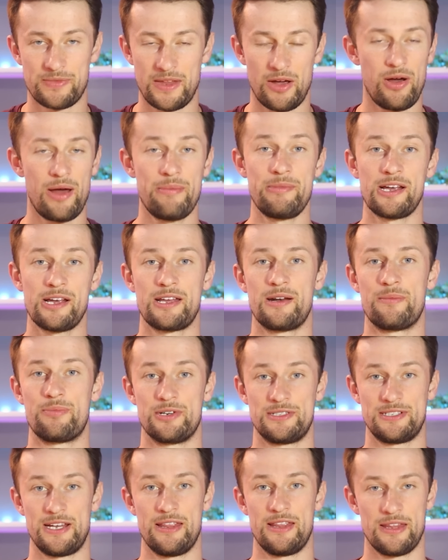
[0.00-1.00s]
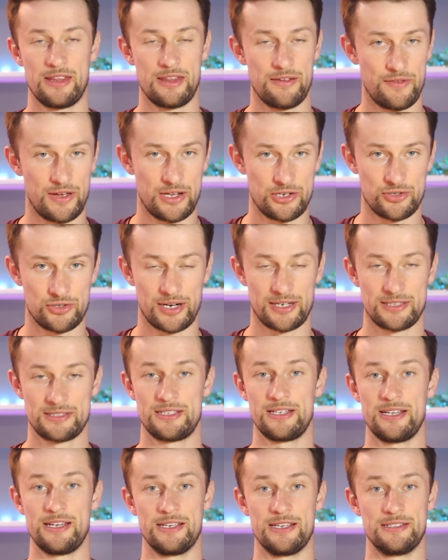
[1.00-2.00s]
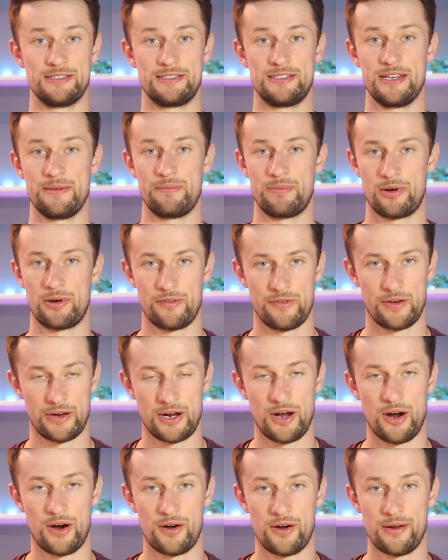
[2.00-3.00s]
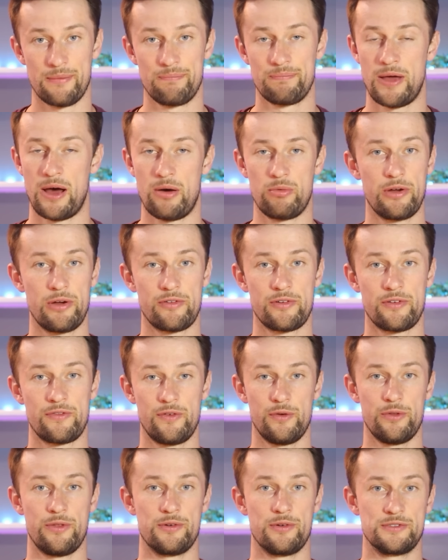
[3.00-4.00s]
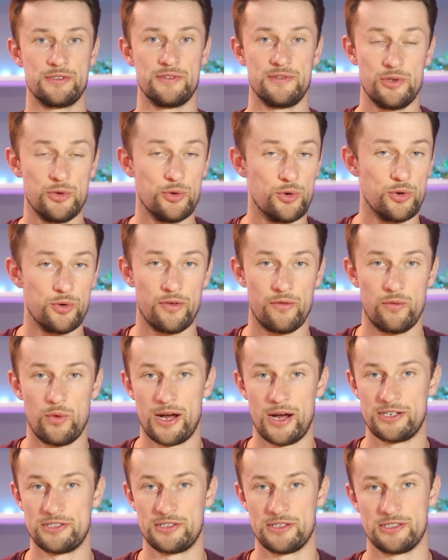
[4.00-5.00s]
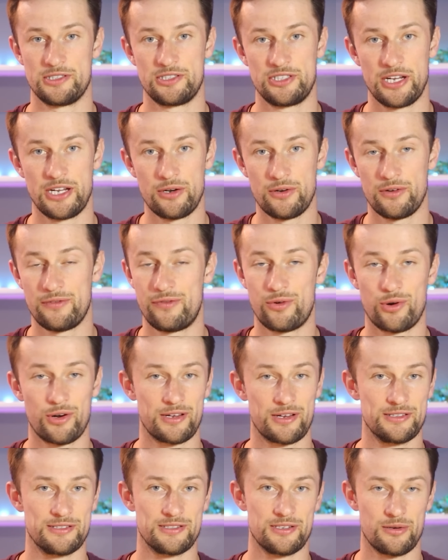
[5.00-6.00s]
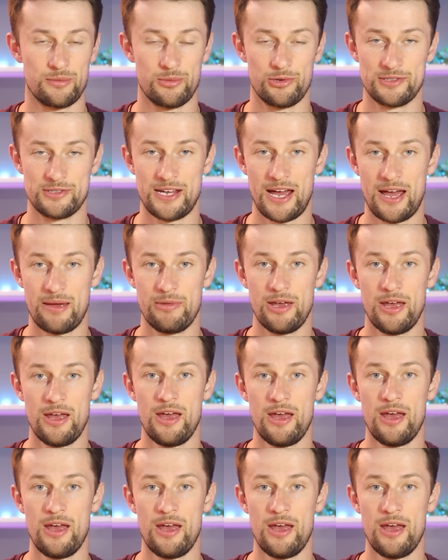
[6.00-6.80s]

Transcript: Now, I'm not going to pretend that the Venture X is the perfect card. However, for those of you who have watched this channel for a considerable time,